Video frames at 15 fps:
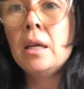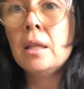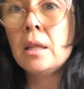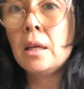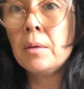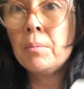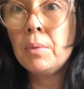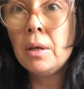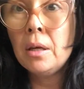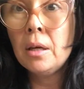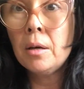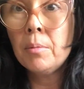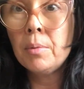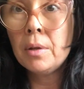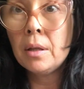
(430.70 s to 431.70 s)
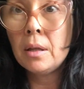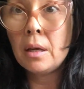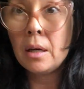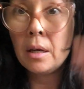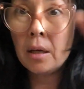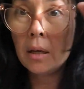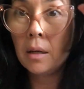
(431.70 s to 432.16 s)
and like being up at
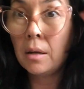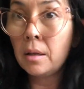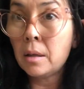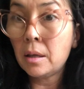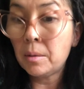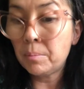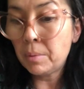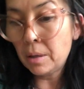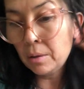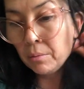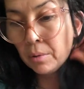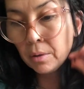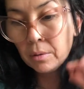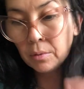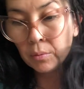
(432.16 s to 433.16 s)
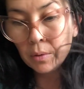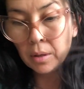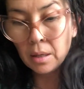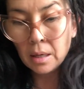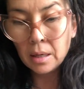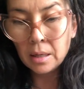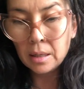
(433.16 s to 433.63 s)
night and like being riddled with
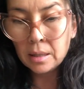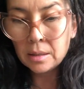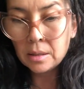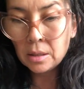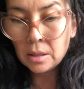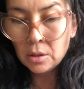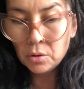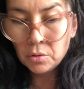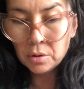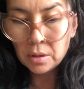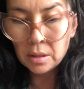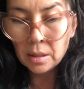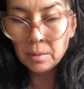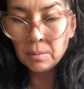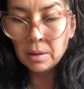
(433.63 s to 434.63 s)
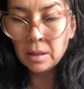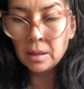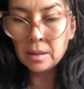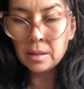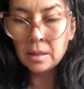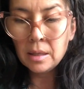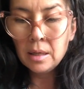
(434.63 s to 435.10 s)
that. And it's interesting
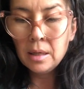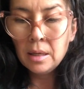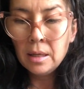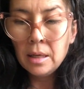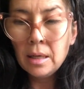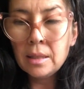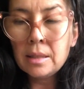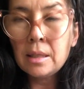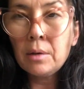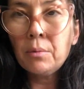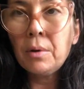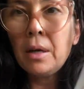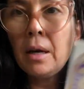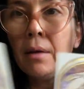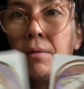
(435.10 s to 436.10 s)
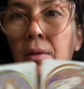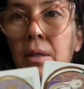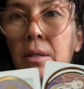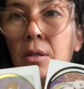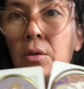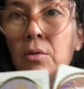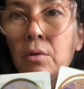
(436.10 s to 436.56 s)
because it's like we have
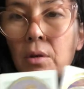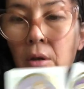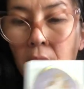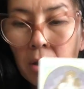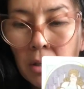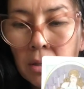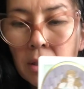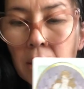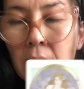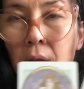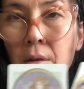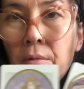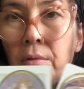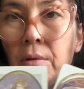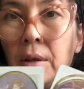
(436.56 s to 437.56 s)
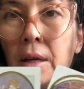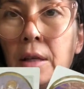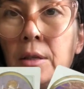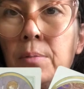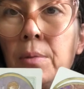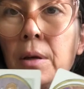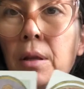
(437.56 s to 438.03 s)
these 2 cards and they're
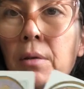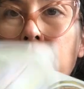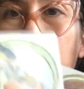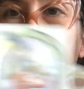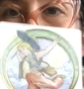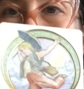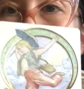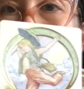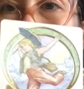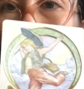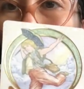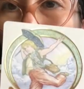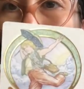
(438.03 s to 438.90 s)
flanked by the Fool,